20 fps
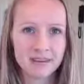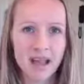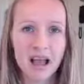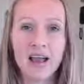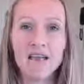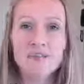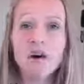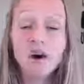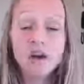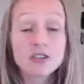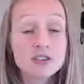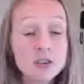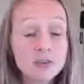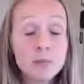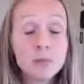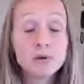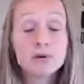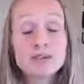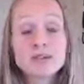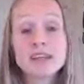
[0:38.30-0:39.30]
I've also
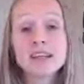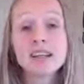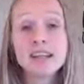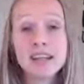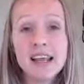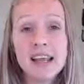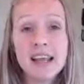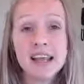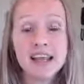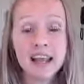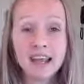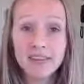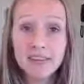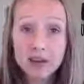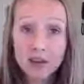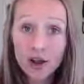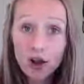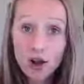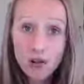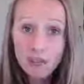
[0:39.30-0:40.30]
posted a link in
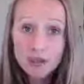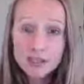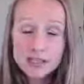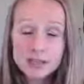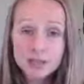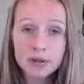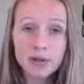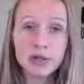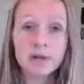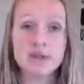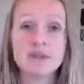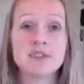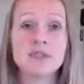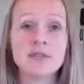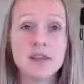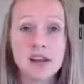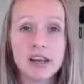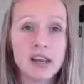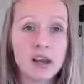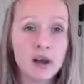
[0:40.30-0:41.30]
the comments below this
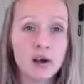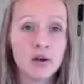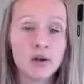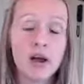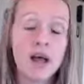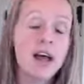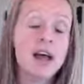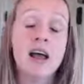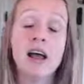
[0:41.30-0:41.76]
video